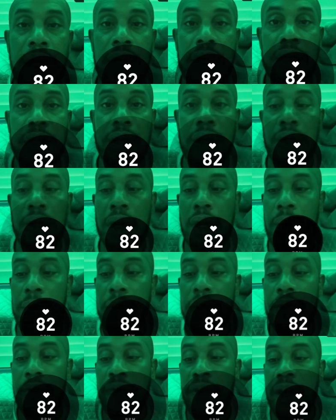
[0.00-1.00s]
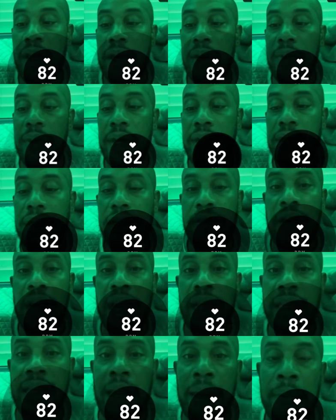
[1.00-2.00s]
So I'm going to find a way to
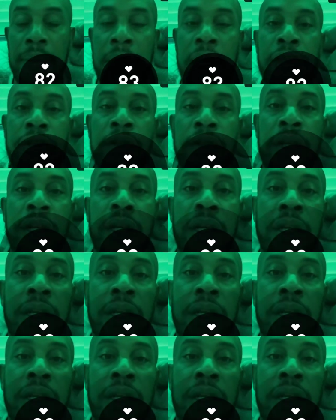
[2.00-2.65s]
track that metric